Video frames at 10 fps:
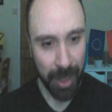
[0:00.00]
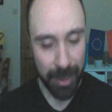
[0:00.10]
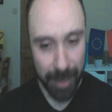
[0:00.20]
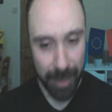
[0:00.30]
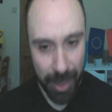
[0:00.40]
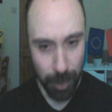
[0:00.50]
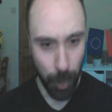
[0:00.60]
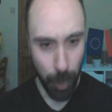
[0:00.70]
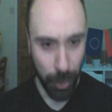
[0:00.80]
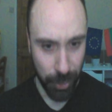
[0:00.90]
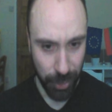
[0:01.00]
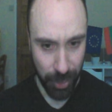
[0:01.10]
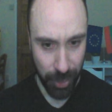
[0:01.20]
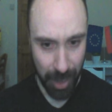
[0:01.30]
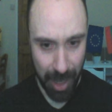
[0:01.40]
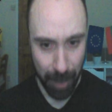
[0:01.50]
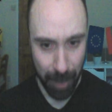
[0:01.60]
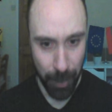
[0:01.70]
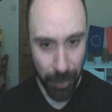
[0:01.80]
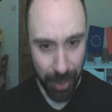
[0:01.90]
The next boards are
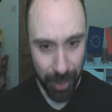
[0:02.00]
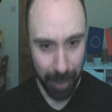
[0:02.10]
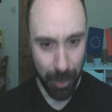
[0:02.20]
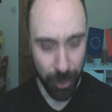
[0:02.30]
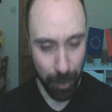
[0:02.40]
pretty much